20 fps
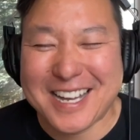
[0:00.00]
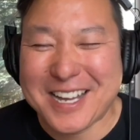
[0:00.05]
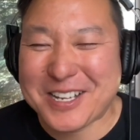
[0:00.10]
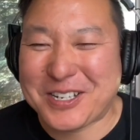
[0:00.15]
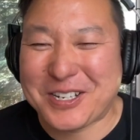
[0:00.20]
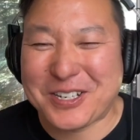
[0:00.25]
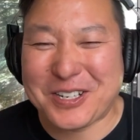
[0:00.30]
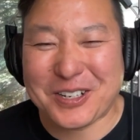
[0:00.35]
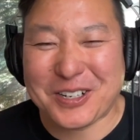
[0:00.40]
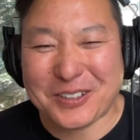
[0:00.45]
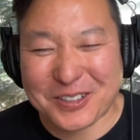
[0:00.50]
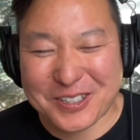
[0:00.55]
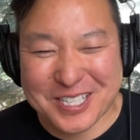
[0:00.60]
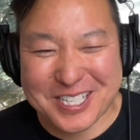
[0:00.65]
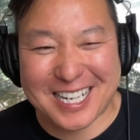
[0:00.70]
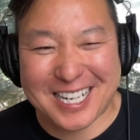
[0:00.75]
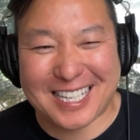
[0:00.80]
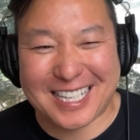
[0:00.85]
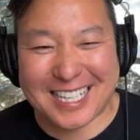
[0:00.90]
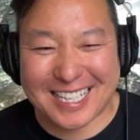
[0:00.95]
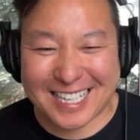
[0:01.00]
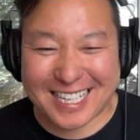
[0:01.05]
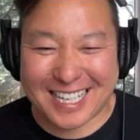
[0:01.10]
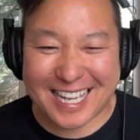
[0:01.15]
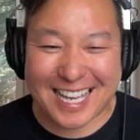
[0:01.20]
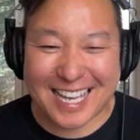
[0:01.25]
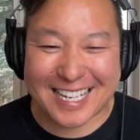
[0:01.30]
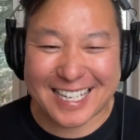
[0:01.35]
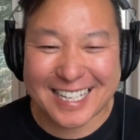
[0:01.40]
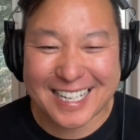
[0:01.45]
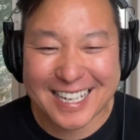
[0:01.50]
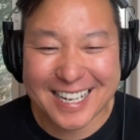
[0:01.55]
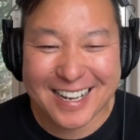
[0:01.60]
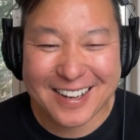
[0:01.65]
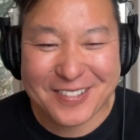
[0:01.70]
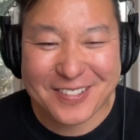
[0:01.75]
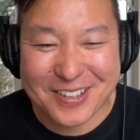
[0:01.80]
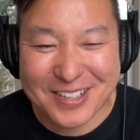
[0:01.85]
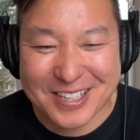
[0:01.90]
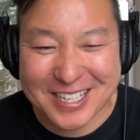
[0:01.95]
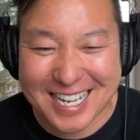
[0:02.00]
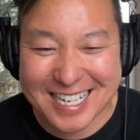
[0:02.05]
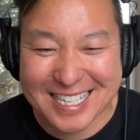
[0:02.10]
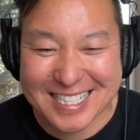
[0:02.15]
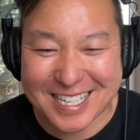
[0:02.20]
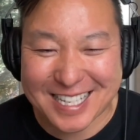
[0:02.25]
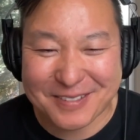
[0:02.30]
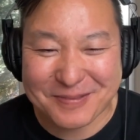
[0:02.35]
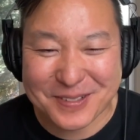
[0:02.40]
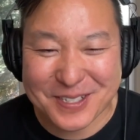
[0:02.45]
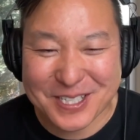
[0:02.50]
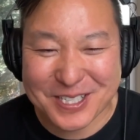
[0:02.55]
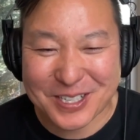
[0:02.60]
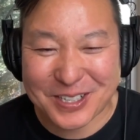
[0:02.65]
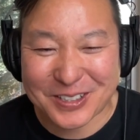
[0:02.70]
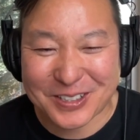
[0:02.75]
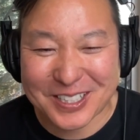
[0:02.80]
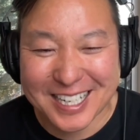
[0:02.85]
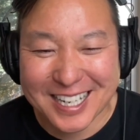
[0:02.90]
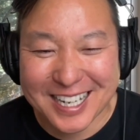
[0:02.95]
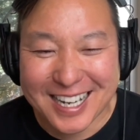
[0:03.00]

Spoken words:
Cool. We'll check in again for the next episode.